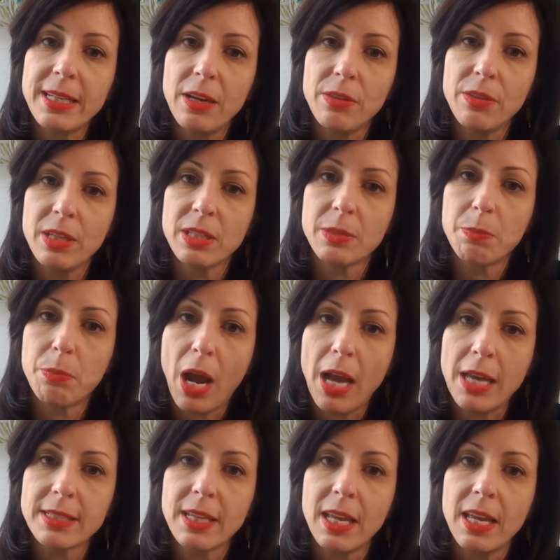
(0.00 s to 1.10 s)
down this
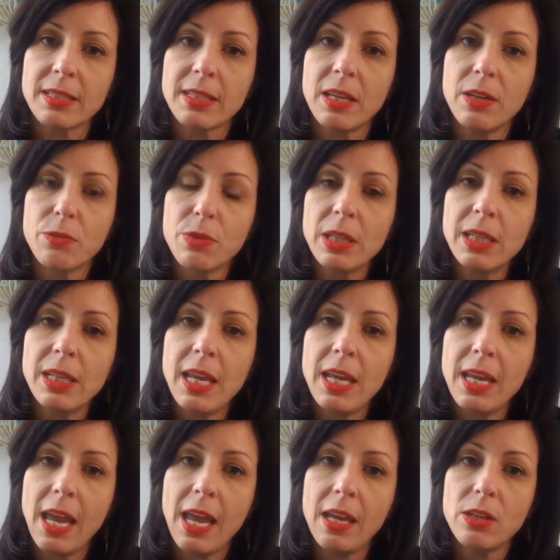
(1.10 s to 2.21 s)
process and really
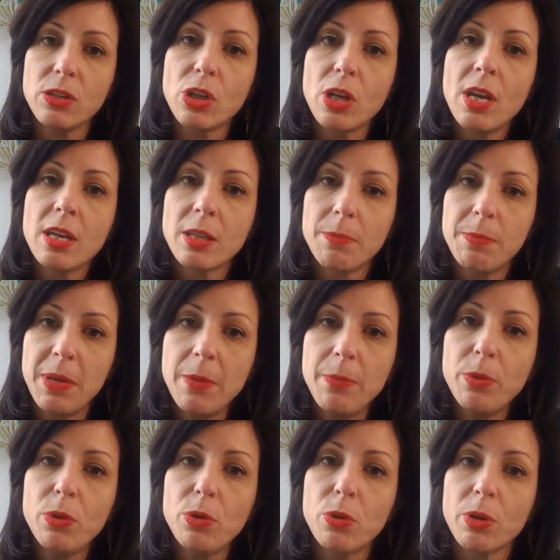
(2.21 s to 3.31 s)
engage the
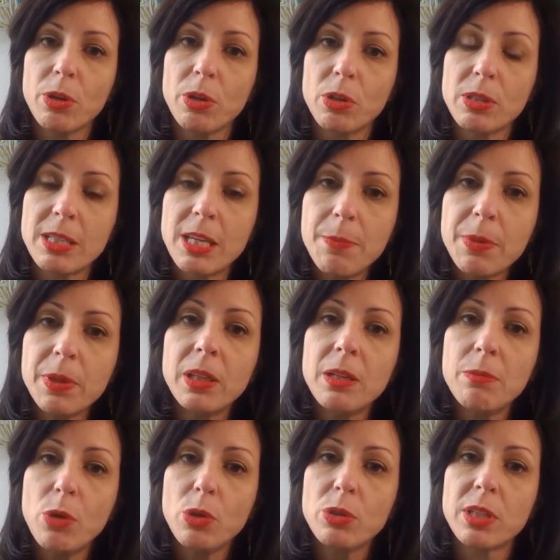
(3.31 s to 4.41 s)
people who are
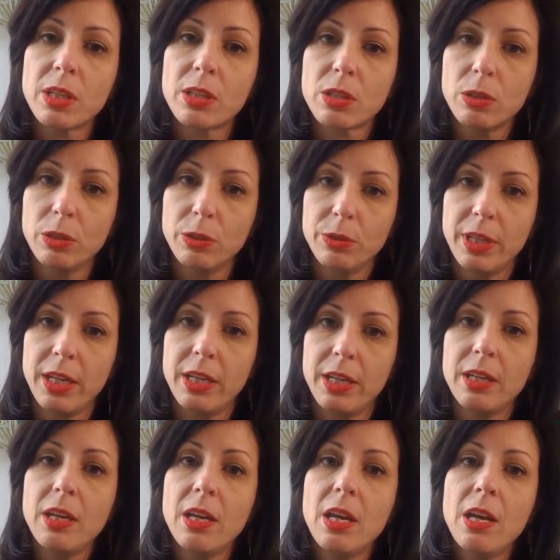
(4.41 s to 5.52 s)
typically most excluded
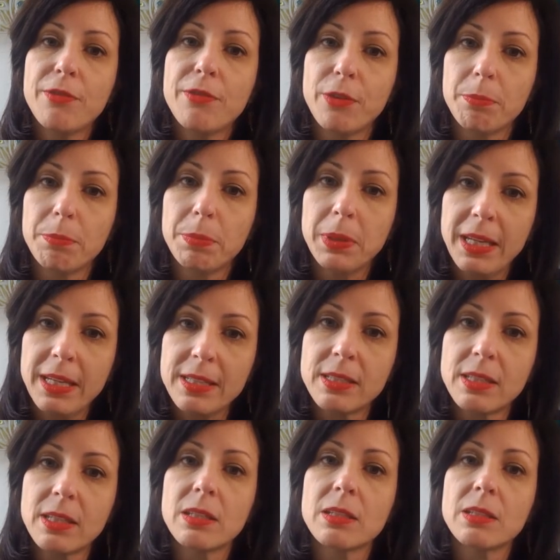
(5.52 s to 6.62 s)
from
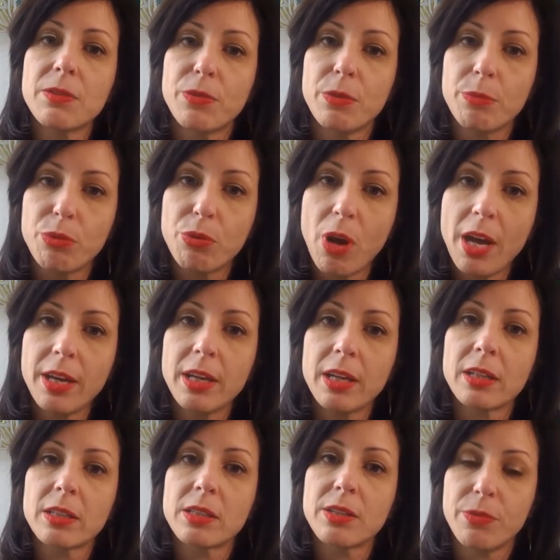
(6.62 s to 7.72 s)
places, from
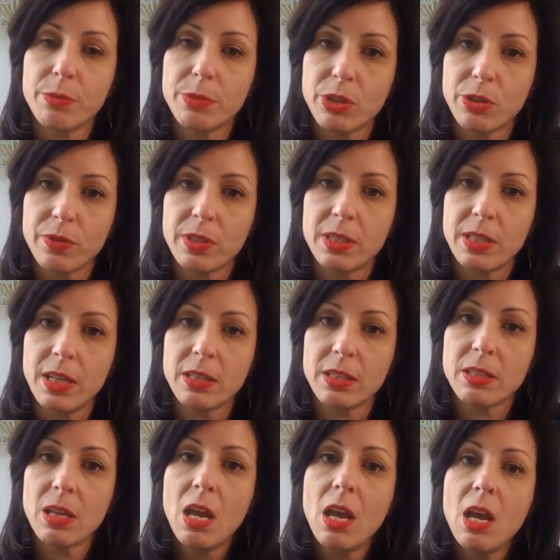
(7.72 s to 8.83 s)
products, from services,